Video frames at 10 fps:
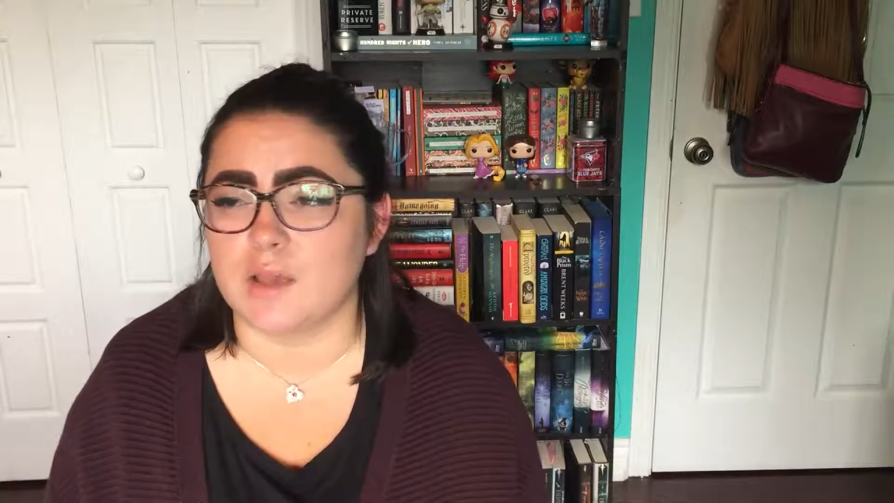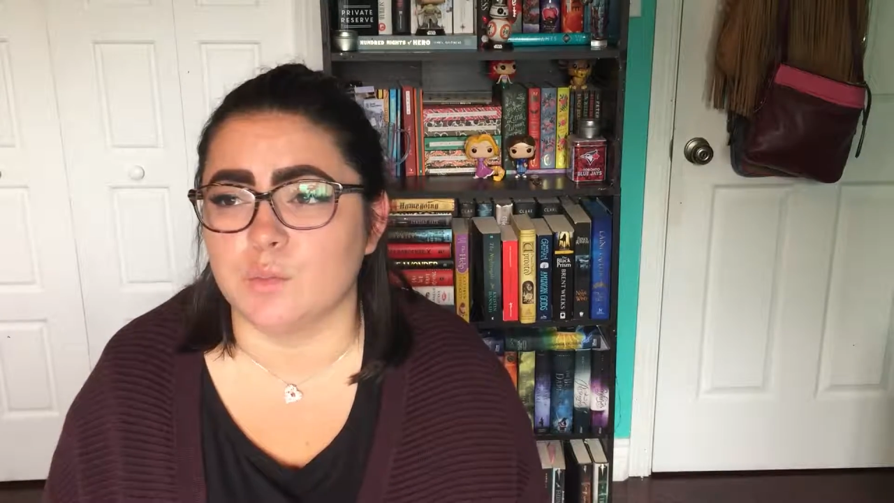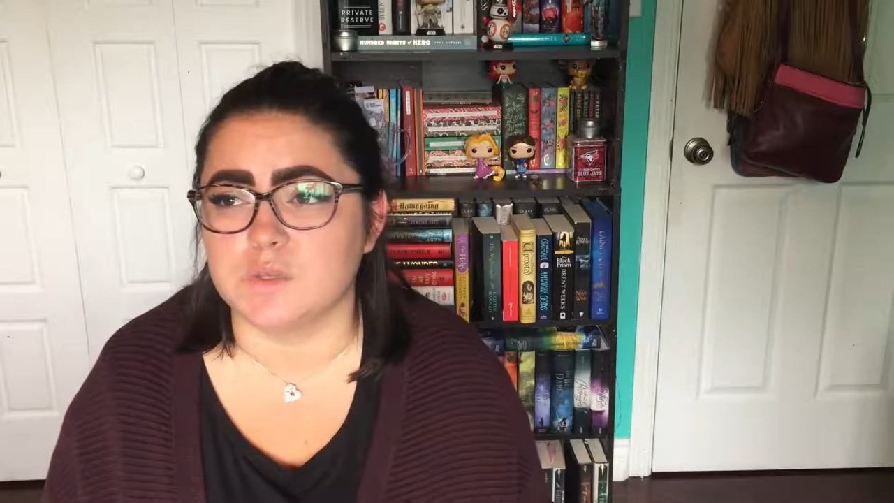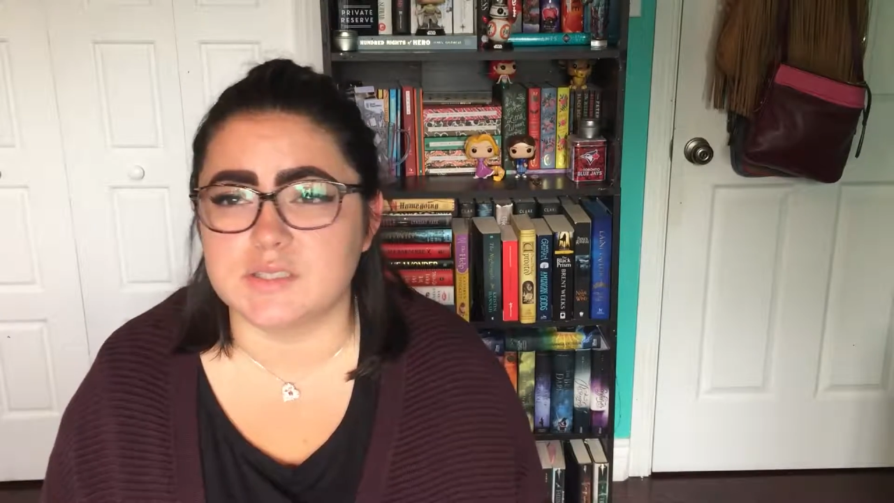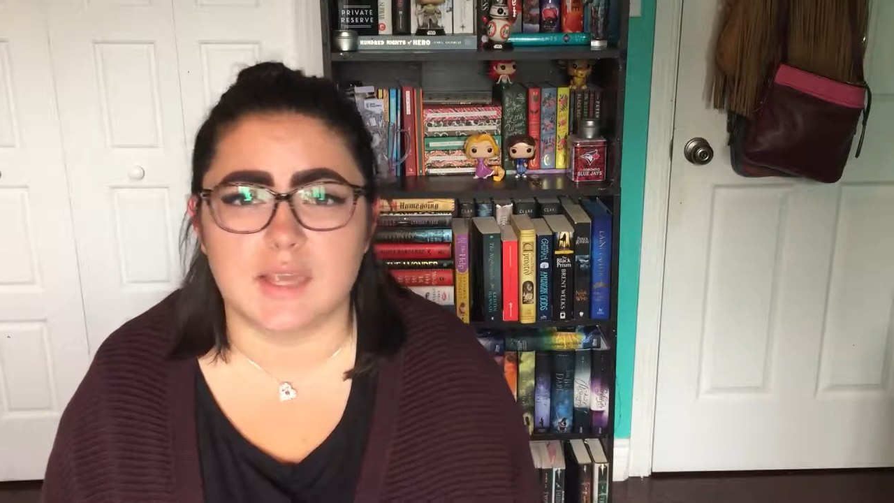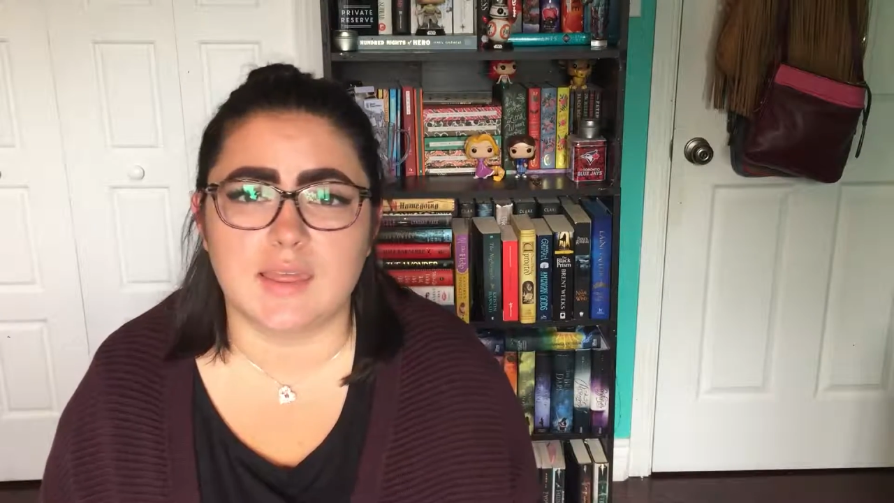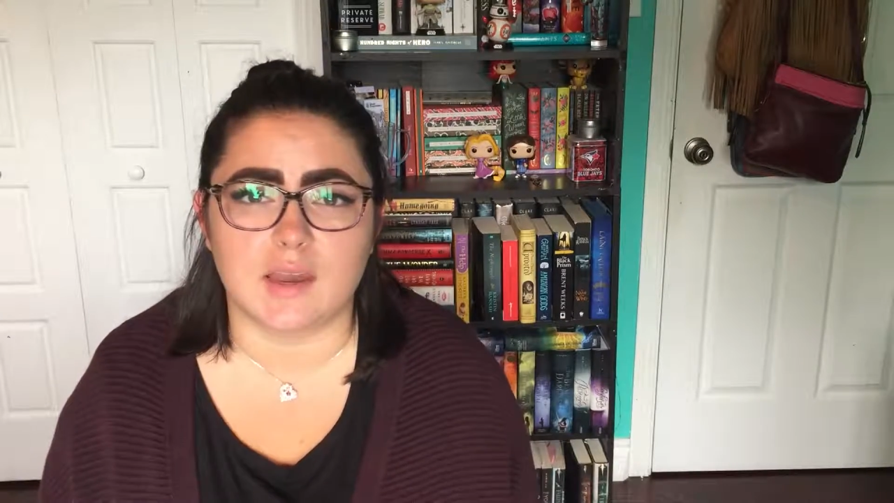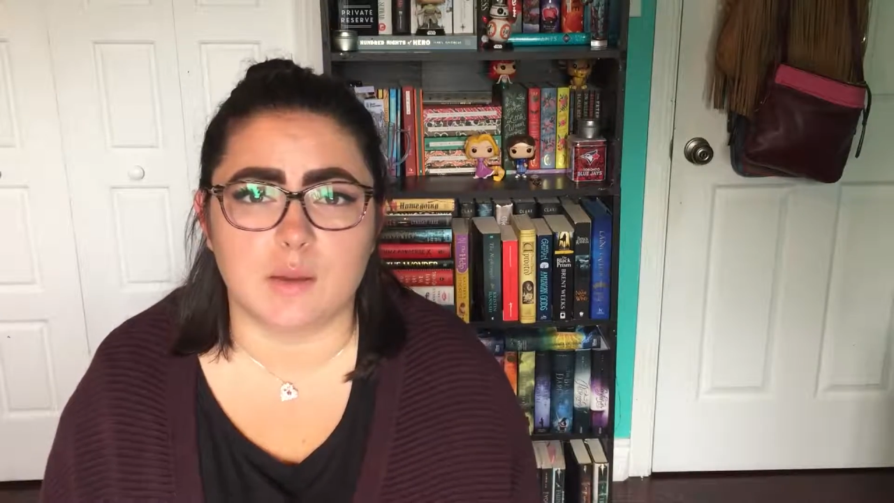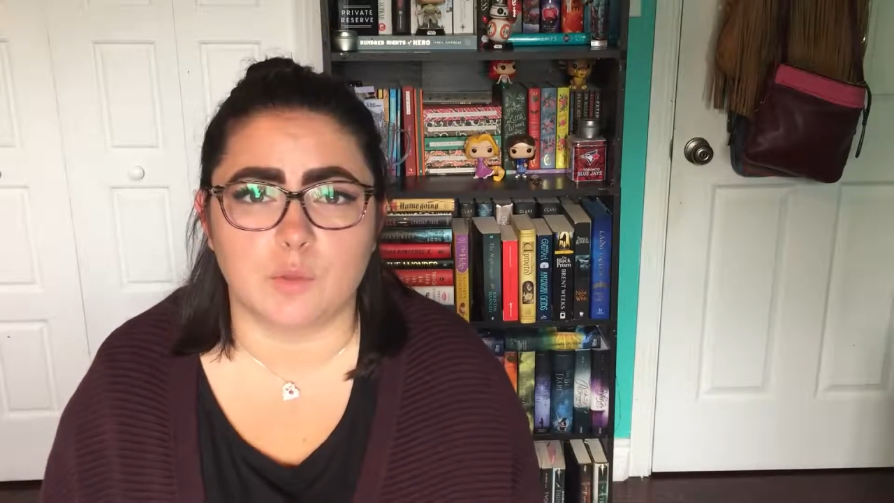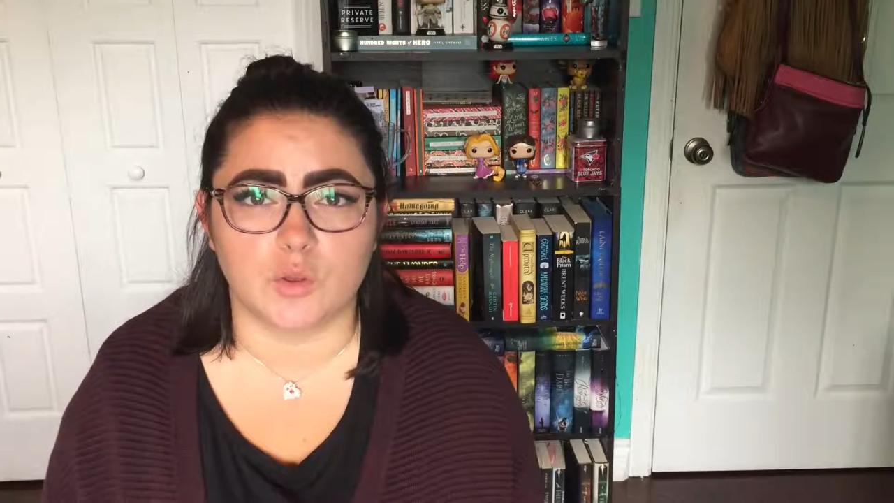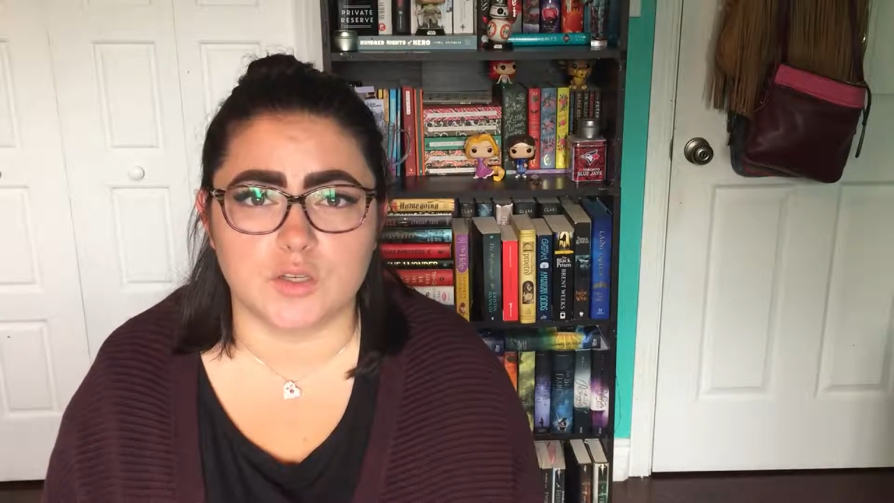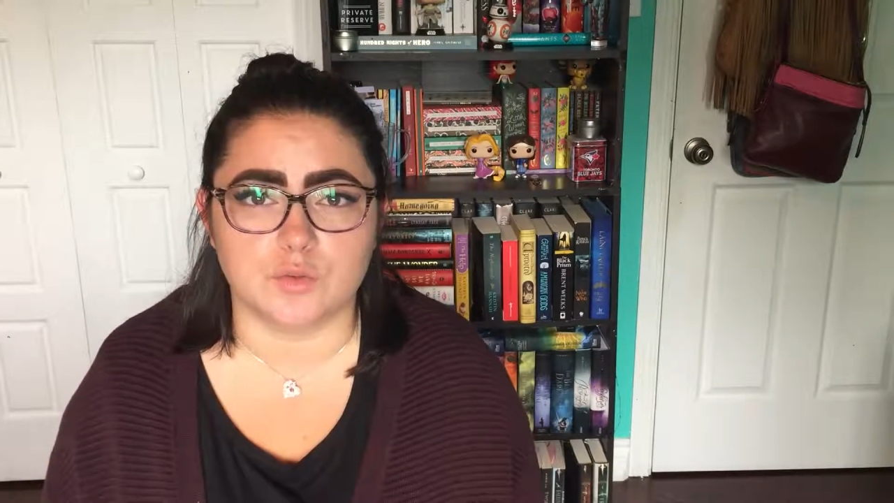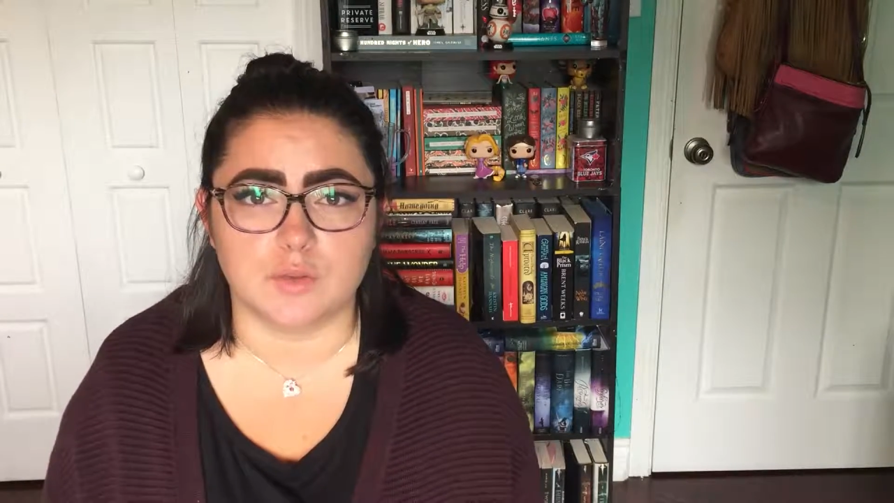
I will say that I'm going to